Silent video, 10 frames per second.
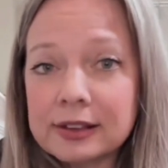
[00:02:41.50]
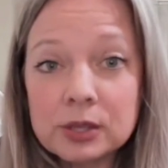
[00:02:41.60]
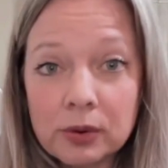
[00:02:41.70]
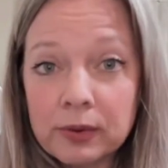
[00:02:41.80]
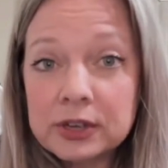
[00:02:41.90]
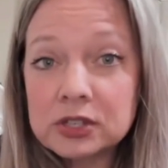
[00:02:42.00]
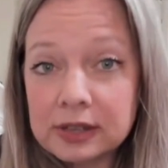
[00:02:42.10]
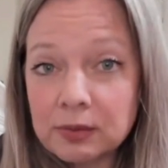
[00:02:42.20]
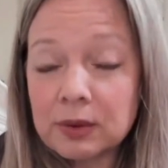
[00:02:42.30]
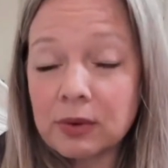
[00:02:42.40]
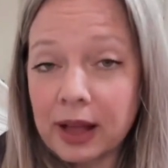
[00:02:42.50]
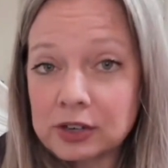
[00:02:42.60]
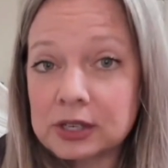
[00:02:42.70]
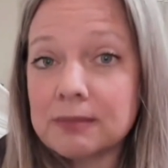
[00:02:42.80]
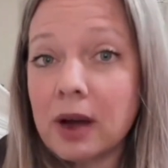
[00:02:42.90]
So originally we will
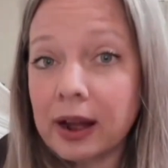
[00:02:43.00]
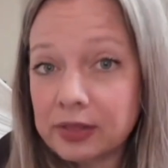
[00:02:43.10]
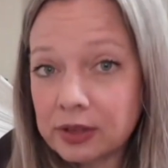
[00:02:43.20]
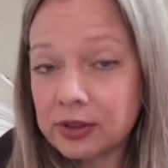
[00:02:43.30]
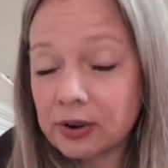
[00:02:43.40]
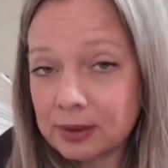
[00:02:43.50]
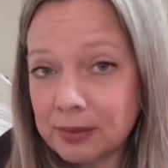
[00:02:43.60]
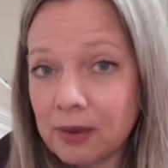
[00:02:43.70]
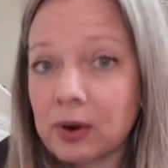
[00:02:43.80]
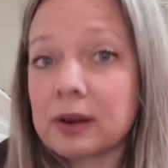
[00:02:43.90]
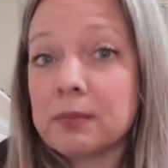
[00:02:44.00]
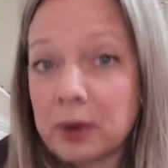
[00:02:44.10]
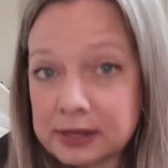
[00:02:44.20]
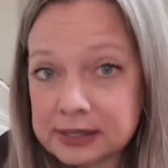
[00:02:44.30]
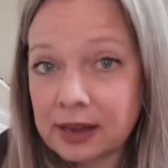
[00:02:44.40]
actually mine the Ethereum network,
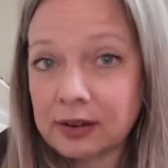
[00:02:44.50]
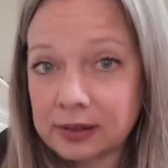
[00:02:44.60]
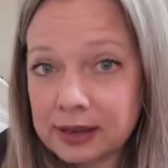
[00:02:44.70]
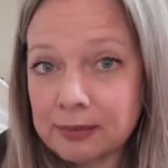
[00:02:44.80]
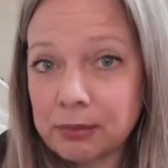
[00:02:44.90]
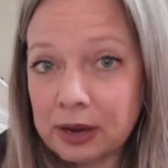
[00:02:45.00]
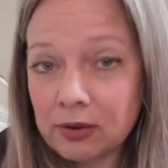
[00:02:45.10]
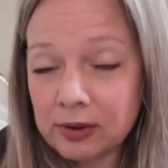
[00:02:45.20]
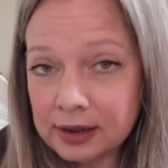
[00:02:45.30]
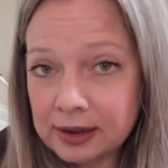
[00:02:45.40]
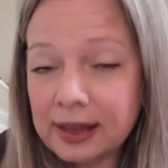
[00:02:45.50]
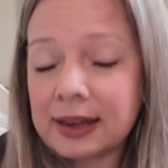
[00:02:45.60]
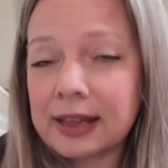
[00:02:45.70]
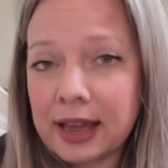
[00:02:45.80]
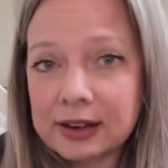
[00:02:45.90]
but settle in Bitcoin. And
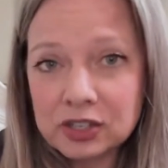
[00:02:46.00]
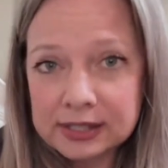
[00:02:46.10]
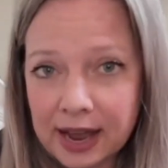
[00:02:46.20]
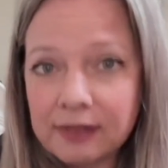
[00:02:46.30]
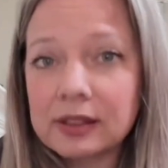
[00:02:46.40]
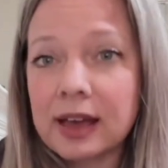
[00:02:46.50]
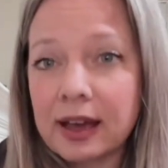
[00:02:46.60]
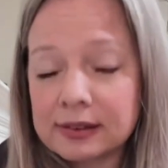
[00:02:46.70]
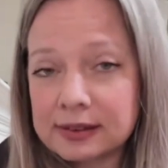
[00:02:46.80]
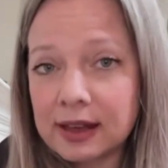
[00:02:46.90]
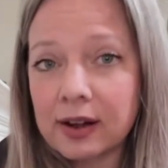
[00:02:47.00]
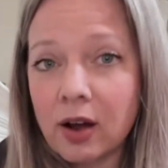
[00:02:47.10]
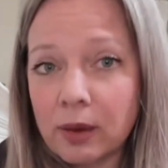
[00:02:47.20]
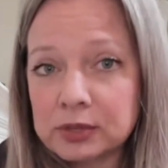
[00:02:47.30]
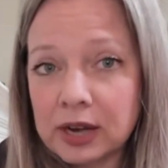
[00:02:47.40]
again, just having that
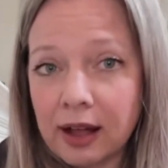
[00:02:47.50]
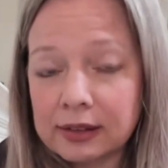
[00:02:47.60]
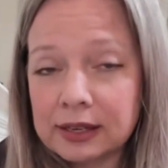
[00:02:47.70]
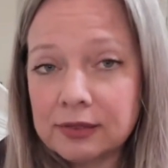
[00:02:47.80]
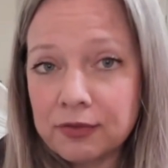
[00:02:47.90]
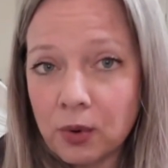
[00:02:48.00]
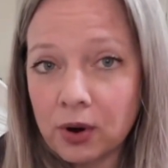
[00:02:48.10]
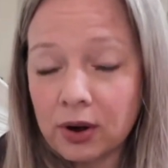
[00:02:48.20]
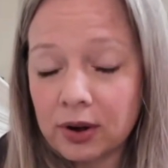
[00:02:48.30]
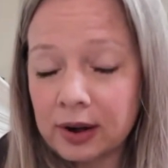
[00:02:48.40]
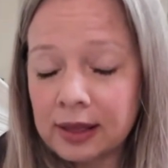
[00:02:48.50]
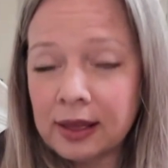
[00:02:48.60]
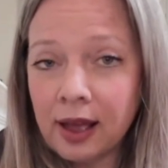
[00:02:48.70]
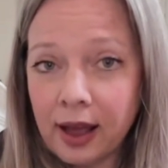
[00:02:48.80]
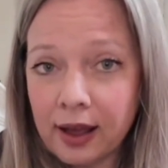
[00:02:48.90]
optionality for
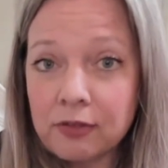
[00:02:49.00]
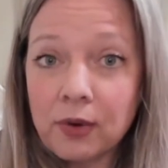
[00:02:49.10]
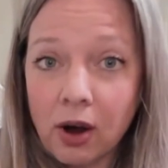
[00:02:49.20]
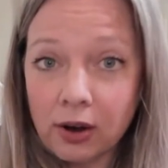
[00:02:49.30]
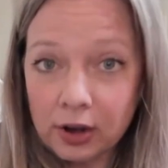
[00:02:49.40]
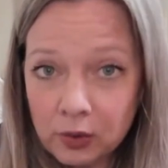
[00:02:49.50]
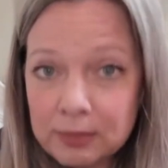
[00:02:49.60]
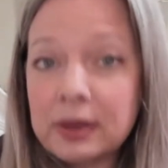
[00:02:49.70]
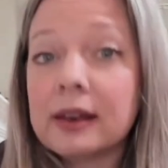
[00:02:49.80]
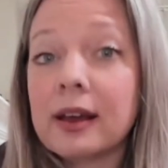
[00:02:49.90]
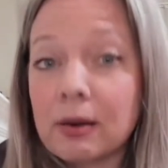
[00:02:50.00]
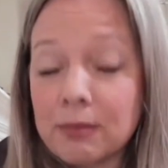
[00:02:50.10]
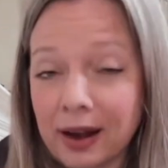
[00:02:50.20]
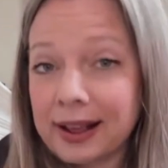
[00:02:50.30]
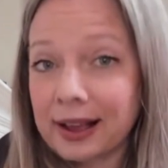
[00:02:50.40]
our equipment and our
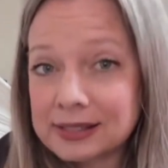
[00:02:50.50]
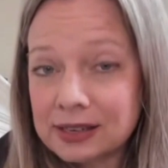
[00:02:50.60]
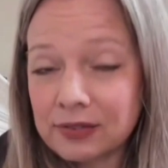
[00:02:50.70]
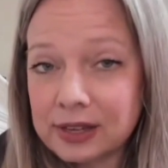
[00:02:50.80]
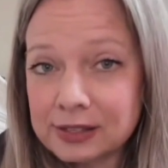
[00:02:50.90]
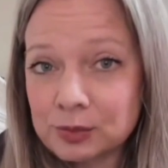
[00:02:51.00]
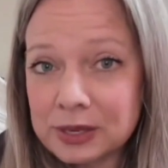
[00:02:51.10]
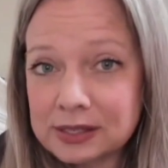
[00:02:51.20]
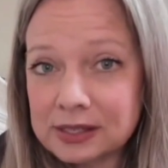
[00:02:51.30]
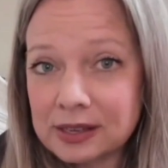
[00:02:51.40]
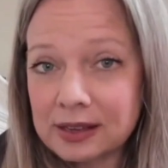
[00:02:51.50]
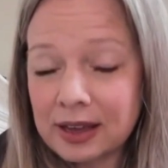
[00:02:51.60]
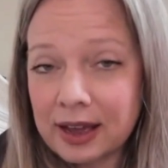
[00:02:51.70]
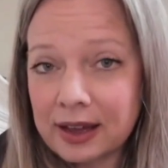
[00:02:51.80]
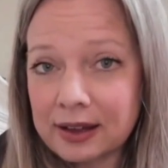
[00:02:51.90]
mining activities, we
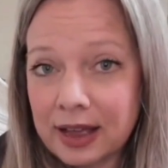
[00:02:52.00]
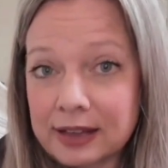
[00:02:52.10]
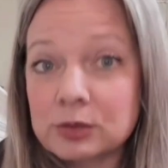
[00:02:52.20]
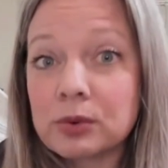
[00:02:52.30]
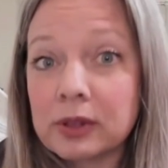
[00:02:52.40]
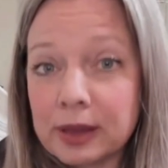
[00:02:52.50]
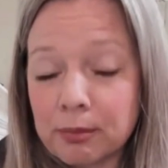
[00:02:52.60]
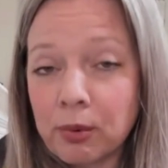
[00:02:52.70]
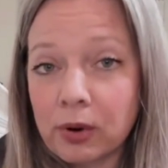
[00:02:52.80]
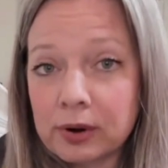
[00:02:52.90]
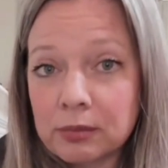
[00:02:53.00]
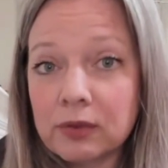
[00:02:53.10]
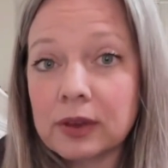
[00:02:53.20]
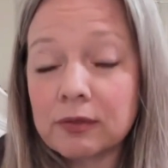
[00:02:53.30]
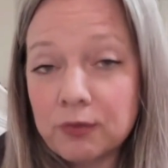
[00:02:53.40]
see as really important
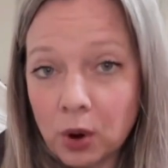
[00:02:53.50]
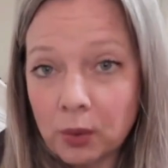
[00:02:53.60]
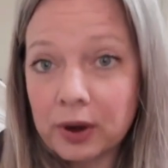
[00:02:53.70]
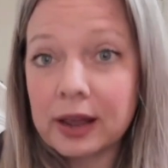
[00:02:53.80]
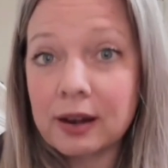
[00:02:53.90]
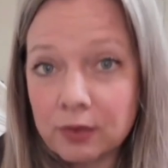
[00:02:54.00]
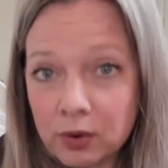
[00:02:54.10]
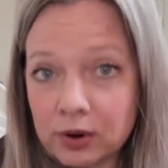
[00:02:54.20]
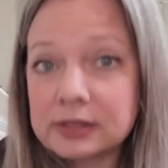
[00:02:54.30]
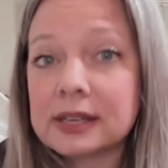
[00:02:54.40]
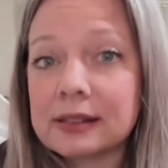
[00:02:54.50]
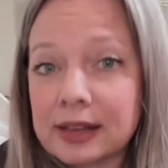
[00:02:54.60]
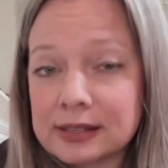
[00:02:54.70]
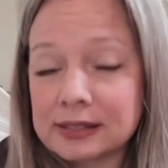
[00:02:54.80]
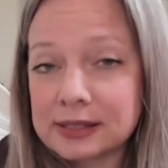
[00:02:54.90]
moving forward. And of course, it
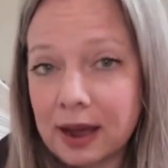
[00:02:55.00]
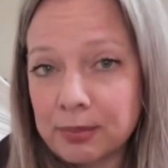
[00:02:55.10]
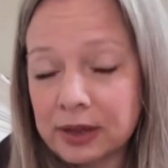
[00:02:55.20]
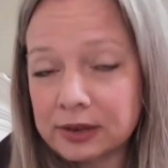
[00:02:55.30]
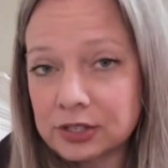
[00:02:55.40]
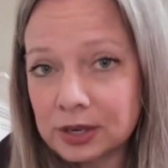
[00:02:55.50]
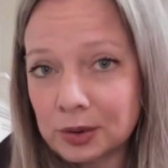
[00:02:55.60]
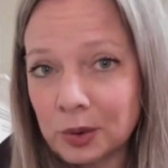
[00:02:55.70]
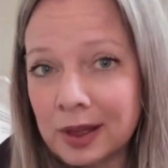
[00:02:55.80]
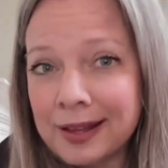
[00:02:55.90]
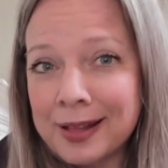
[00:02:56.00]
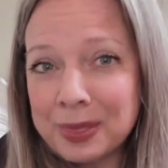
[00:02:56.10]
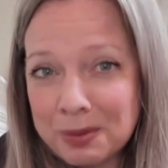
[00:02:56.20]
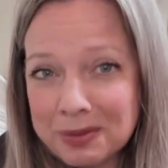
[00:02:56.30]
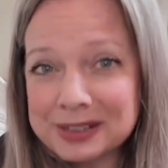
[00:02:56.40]
lets us tap into
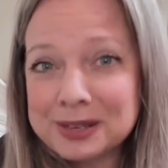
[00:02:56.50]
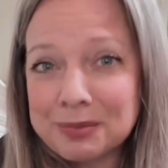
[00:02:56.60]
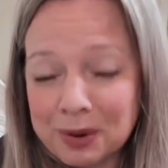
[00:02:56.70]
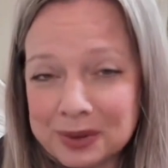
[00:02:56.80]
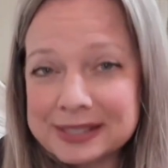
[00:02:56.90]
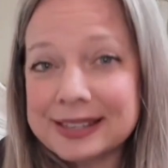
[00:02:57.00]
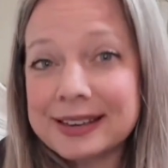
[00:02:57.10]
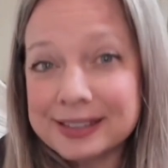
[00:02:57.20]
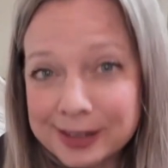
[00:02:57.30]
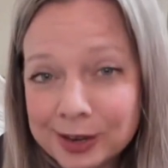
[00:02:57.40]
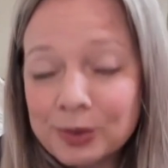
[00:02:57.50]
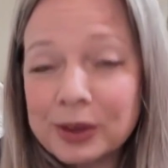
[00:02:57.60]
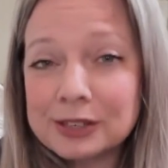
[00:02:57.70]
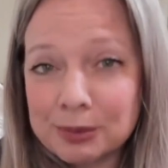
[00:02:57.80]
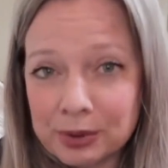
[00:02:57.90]
the momentum that we see
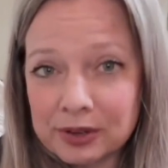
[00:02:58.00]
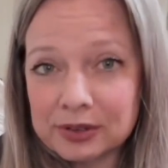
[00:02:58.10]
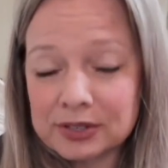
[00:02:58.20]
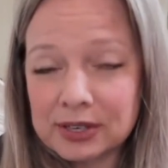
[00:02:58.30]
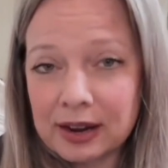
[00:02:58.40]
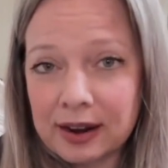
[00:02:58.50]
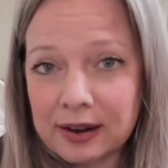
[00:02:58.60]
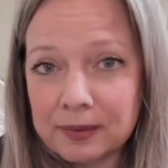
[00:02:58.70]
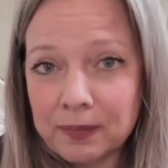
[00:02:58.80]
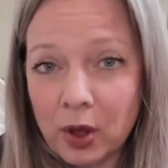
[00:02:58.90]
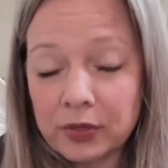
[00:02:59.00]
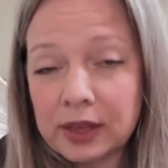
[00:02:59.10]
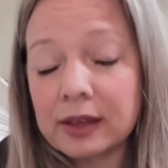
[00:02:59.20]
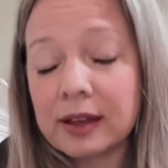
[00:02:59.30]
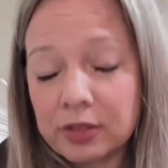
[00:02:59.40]
continuing to build on
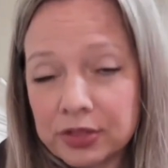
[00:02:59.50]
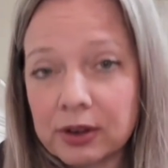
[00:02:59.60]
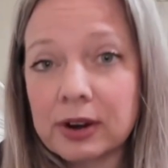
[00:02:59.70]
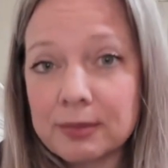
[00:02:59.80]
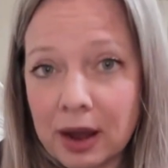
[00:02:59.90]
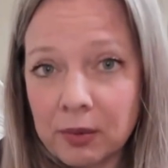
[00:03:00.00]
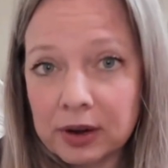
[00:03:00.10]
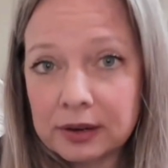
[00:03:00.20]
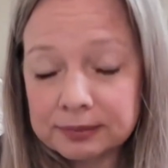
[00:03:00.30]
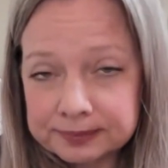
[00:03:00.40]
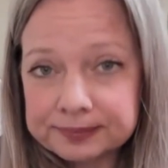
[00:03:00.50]
the Ethereum network.